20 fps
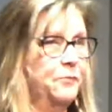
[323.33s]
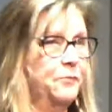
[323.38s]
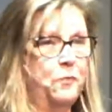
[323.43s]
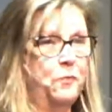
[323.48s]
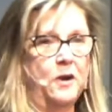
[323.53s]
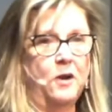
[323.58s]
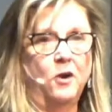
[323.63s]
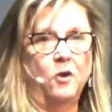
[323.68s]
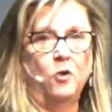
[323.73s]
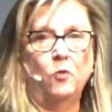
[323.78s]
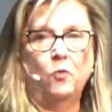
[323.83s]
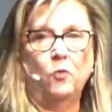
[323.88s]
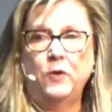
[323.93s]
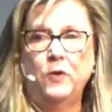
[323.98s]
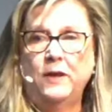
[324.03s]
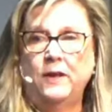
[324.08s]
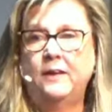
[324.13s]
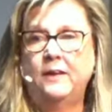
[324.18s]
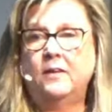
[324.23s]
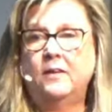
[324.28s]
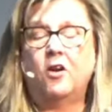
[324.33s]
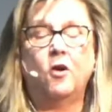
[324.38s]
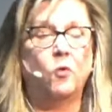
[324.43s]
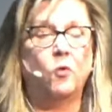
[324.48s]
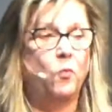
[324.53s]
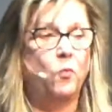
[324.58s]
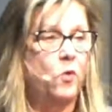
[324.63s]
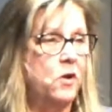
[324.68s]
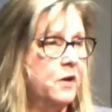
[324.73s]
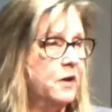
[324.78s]
where we are
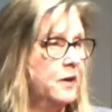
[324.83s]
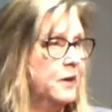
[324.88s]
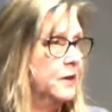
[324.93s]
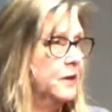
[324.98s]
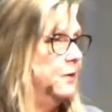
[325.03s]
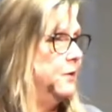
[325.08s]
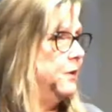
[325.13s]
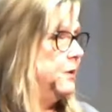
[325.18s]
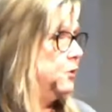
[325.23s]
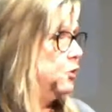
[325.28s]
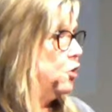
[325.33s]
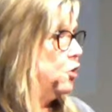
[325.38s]
working in